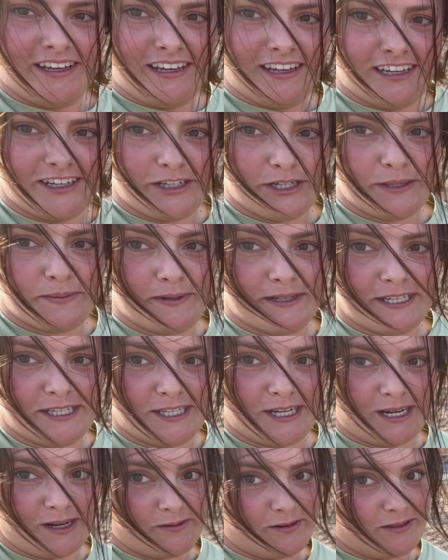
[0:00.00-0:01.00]
she's been
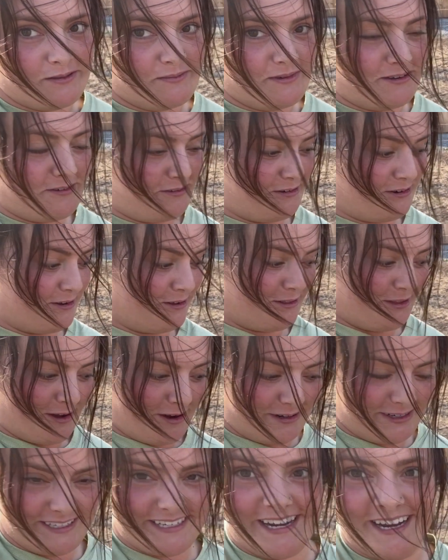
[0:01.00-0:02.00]
stuck with me for a long
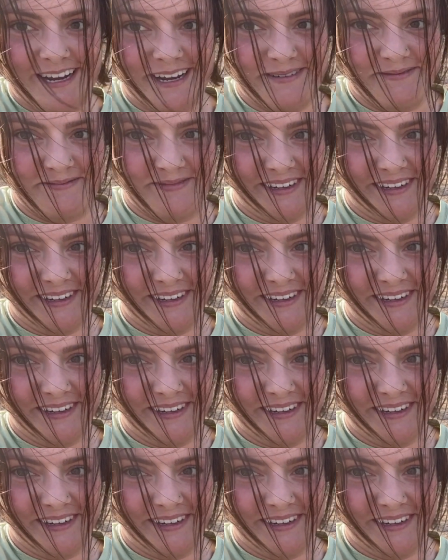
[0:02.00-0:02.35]
time.